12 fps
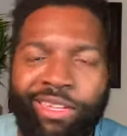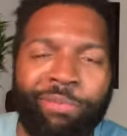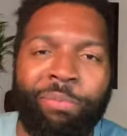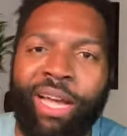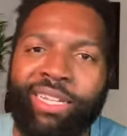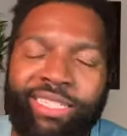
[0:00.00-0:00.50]

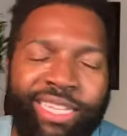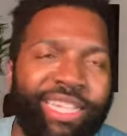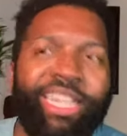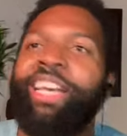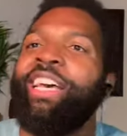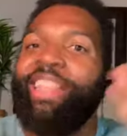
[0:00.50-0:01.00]
a wedding
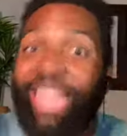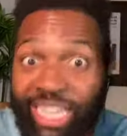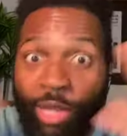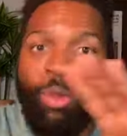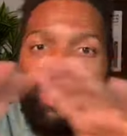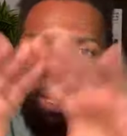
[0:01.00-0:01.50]

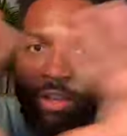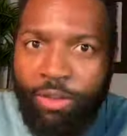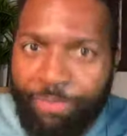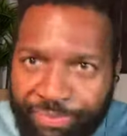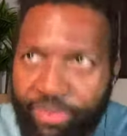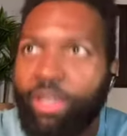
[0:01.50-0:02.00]
destroying
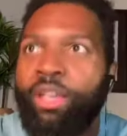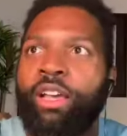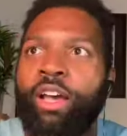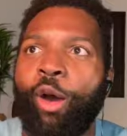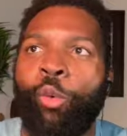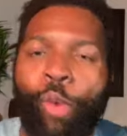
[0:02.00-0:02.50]
drone
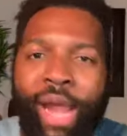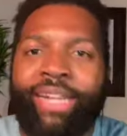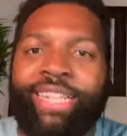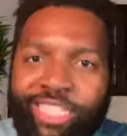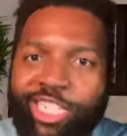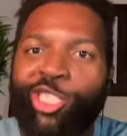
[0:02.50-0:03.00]
operator
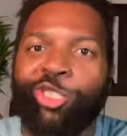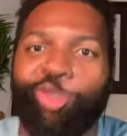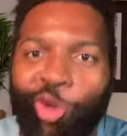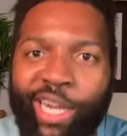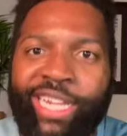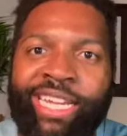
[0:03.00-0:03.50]
container
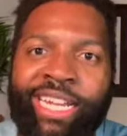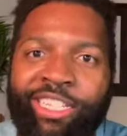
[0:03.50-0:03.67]
ship,